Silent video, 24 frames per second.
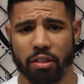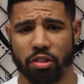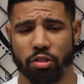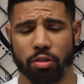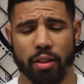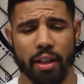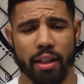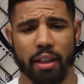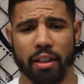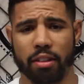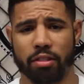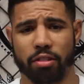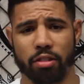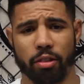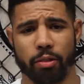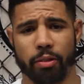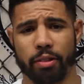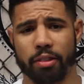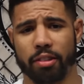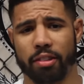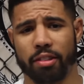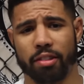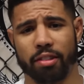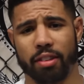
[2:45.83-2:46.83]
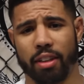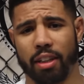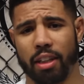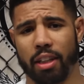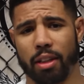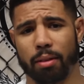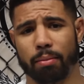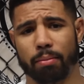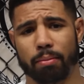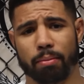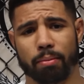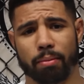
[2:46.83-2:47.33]
Striking's always the
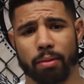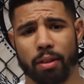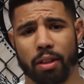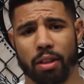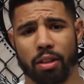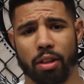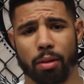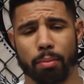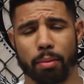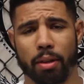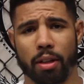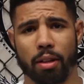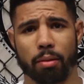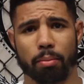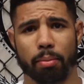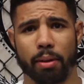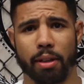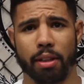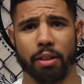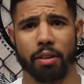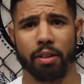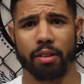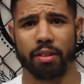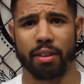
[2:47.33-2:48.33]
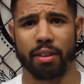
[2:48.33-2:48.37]
same. You know, I'm getting better